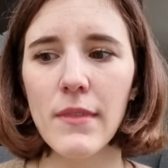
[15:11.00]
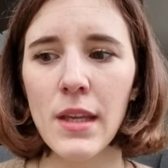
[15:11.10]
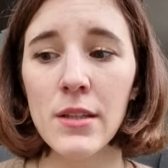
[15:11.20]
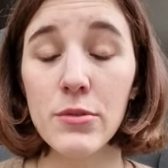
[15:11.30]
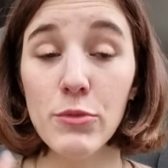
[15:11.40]

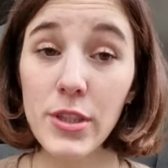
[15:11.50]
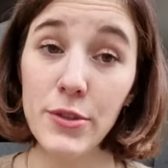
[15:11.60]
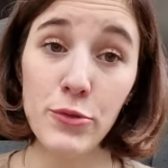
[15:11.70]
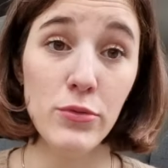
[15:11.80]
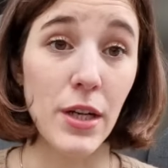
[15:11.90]
It's mostly
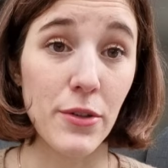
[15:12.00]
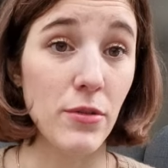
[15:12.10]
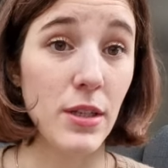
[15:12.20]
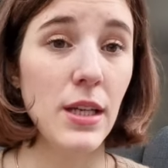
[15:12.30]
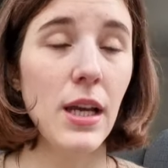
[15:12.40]
two,
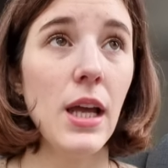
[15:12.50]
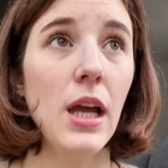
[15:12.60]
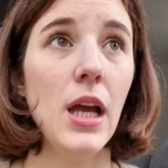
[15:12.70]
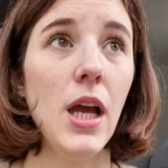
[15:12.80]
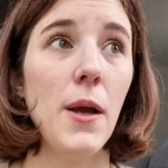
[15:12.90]
actually.
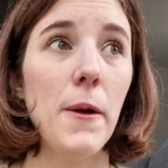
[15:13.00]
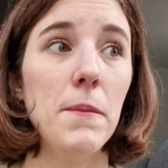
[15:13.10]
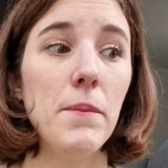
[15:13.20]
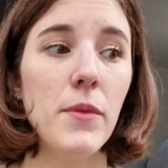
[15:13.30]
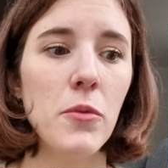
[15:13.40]

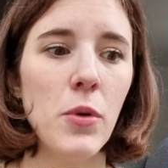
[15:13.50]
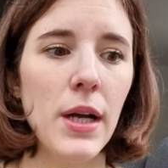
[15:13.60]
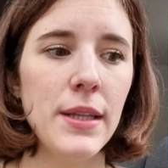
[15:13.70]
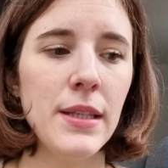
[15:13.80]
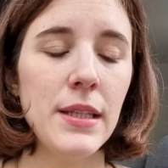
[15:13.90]

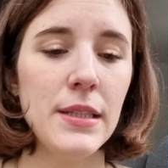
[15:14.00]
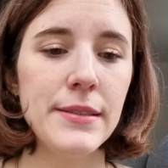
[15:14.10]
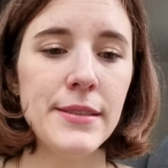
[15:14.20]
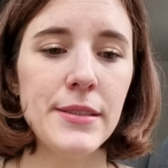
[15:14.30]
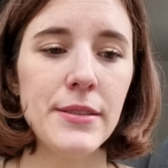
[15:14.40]
One
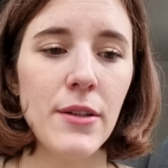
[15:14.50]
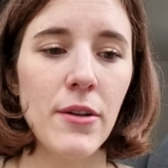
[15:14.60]
is